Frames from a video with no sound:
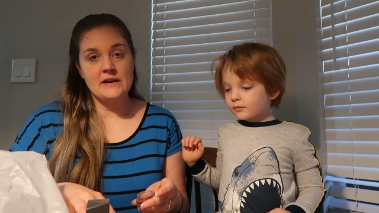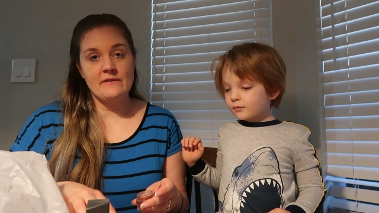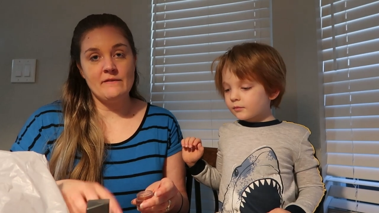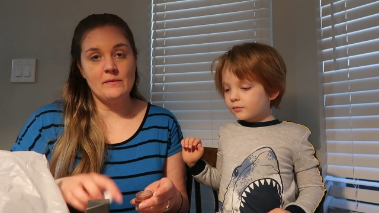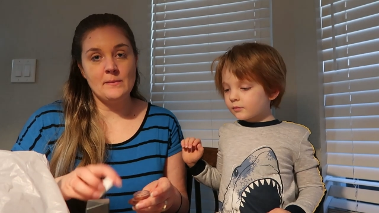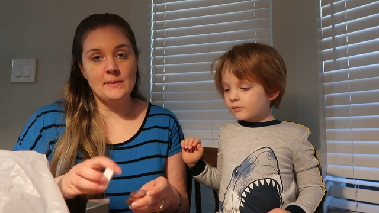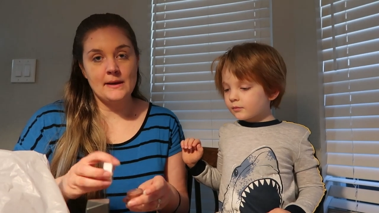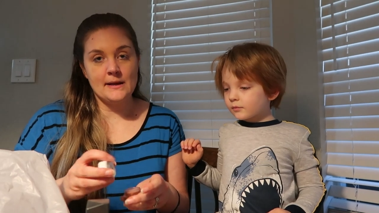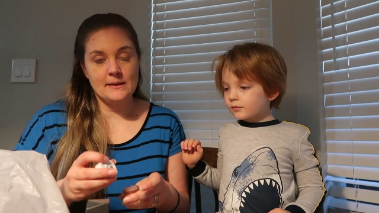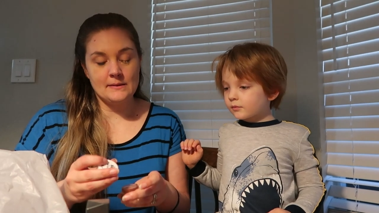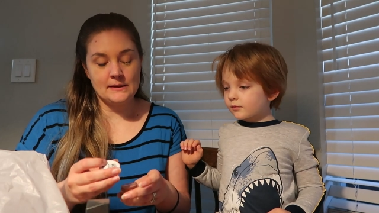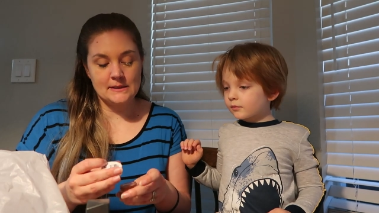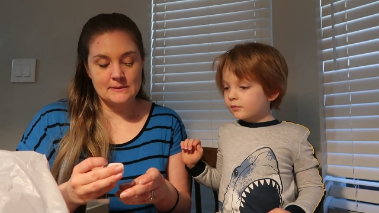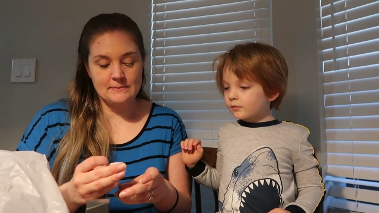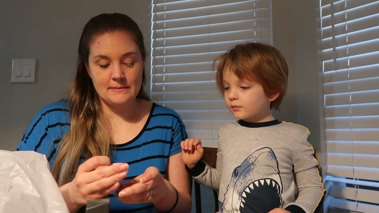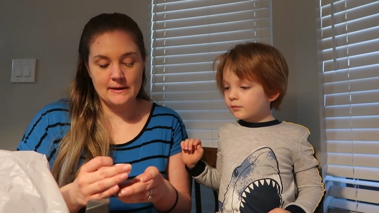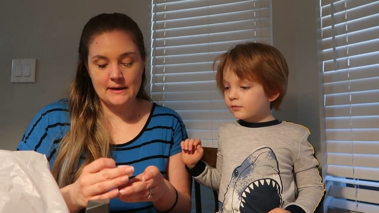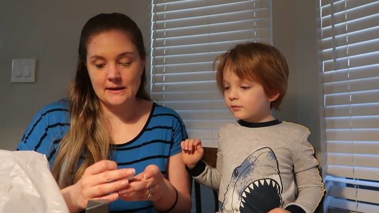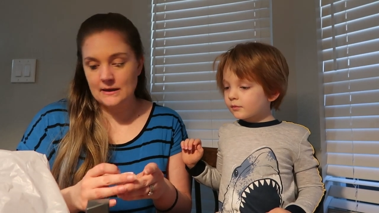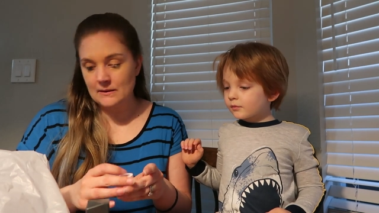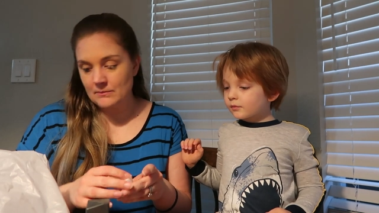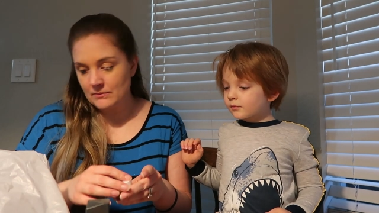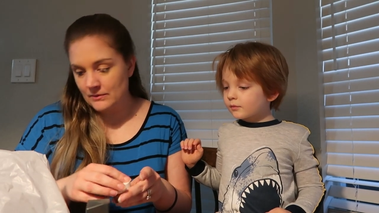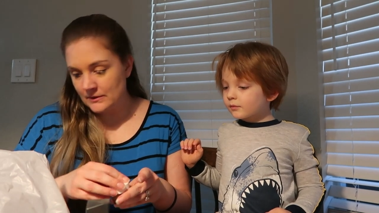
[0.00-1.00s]
Speaker 1: Never mind. Let's
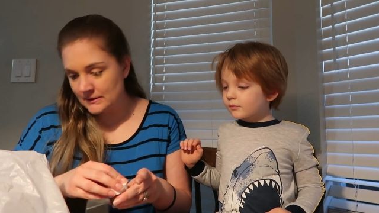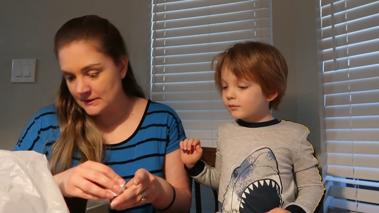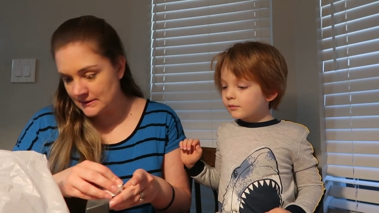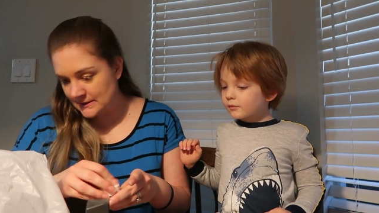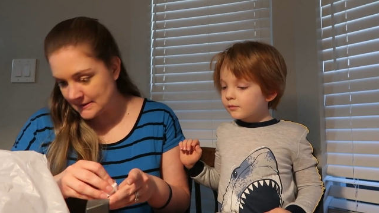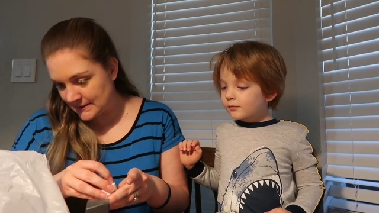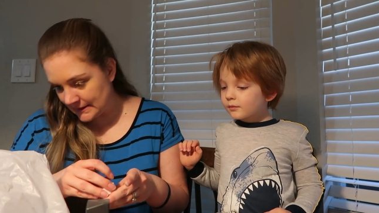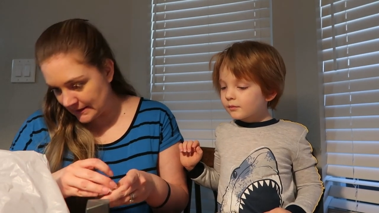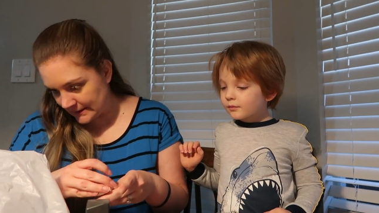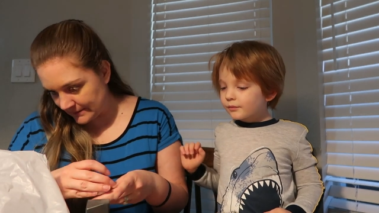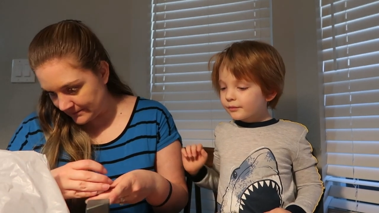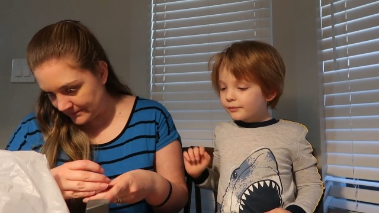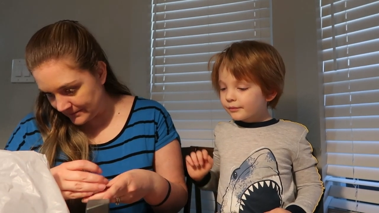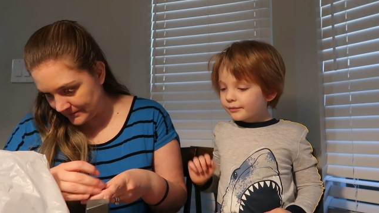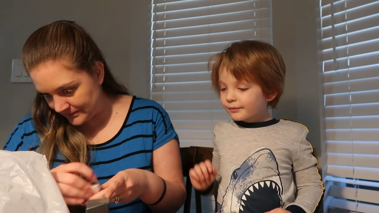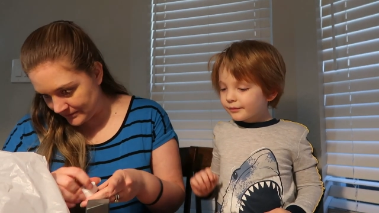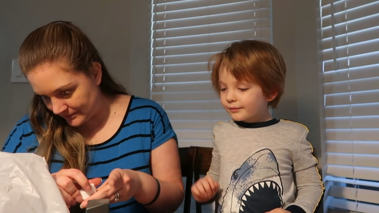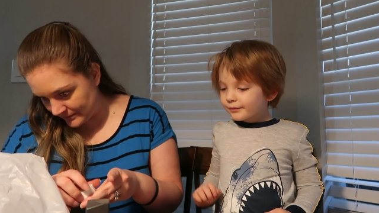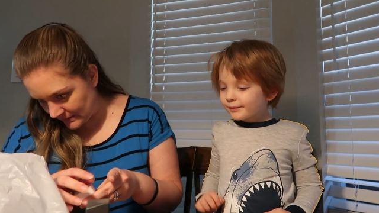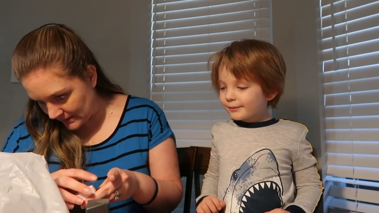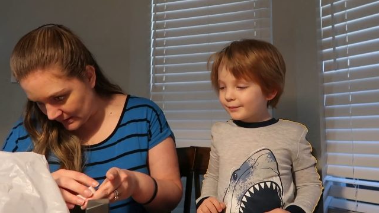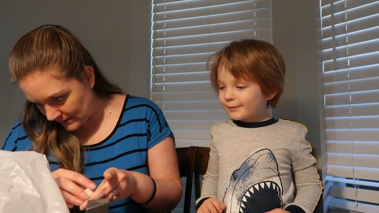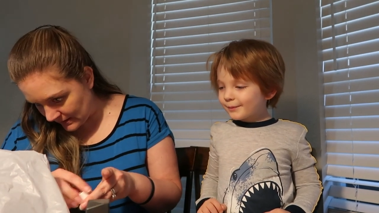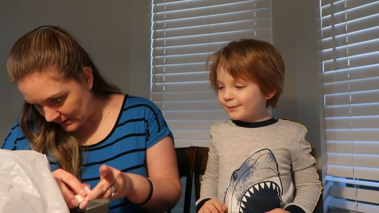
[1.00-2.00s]
back up one step.
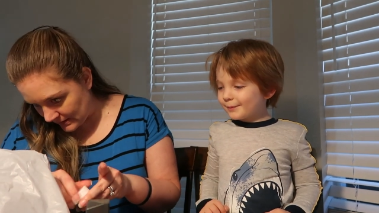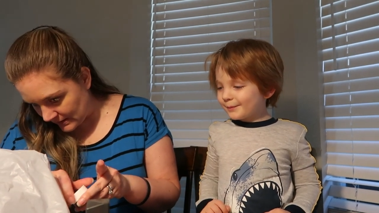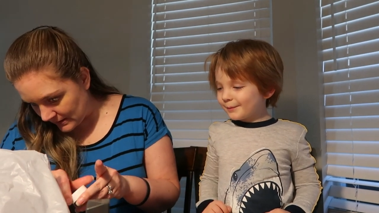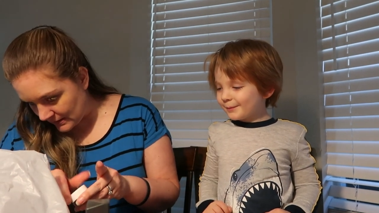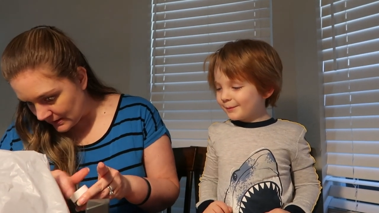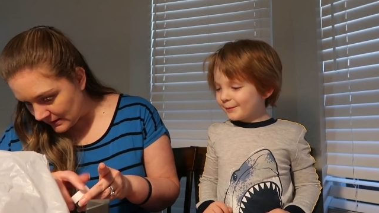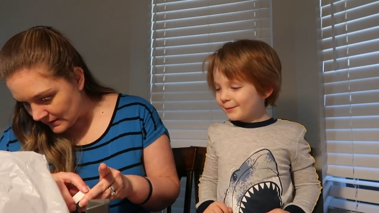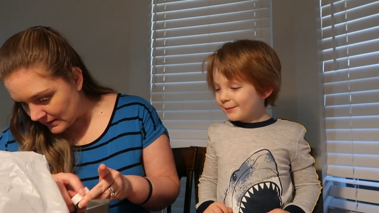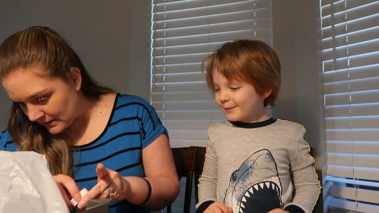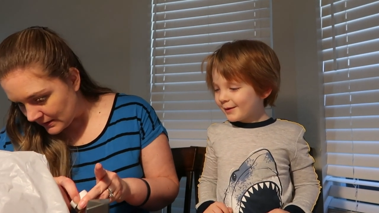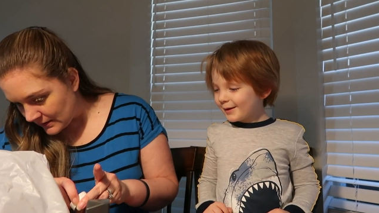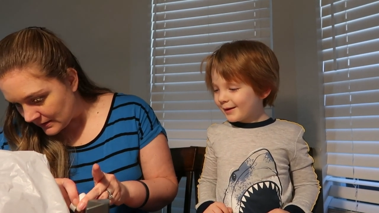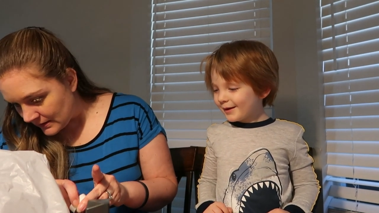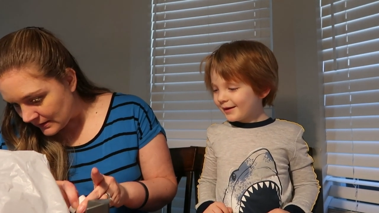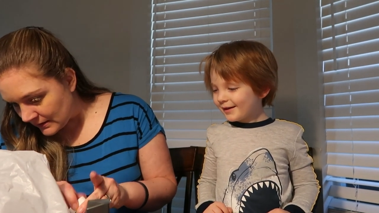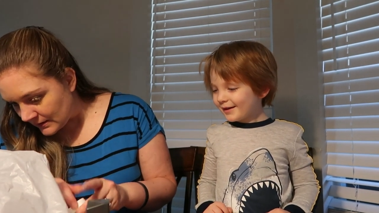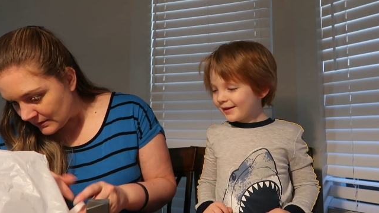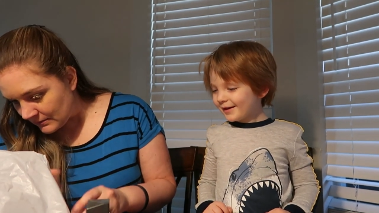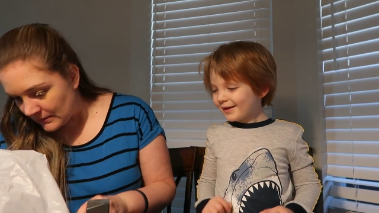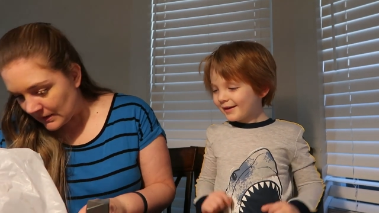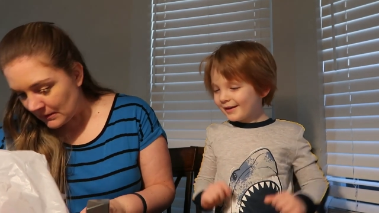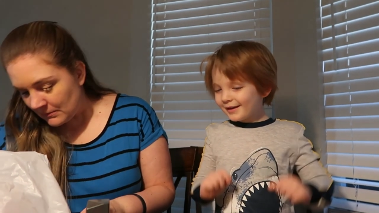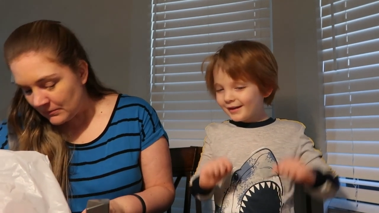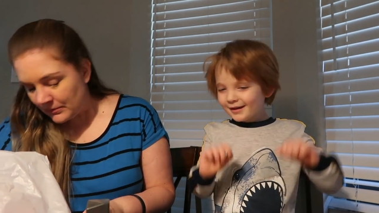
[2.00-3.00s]

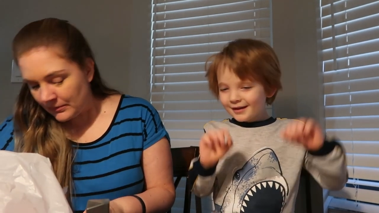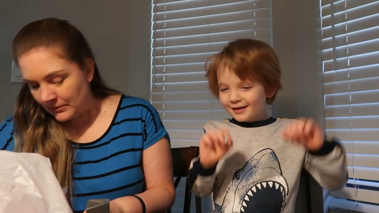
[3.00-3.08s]
My